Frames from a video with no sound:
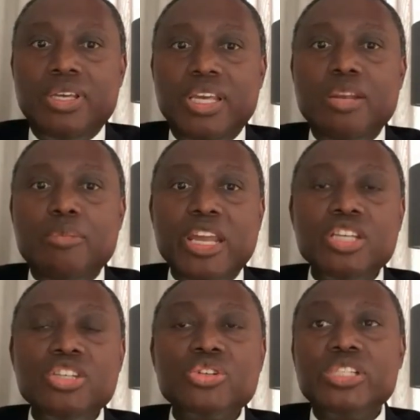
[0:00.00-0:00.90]
In many
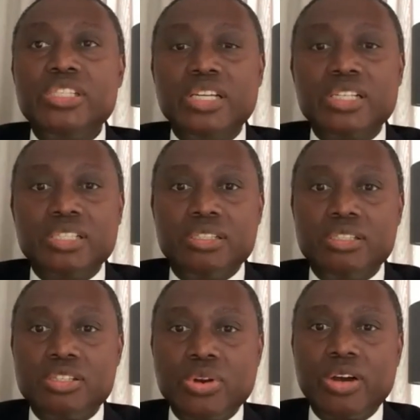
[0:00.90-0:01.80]

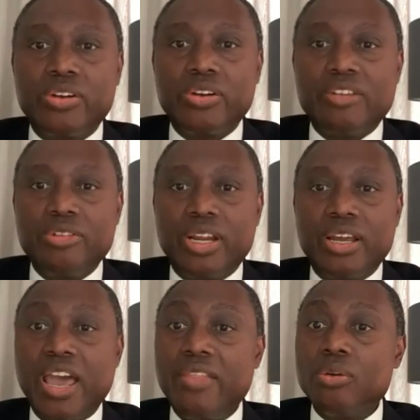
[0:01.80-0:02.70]
jurisdictions throughout Africa
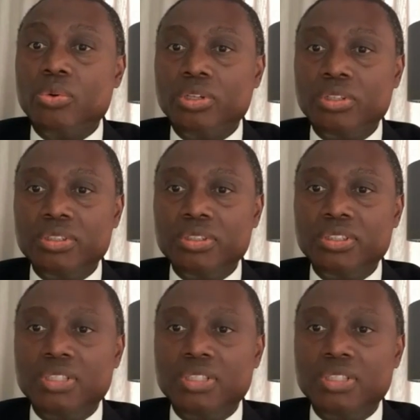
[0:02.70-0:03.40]
and the world,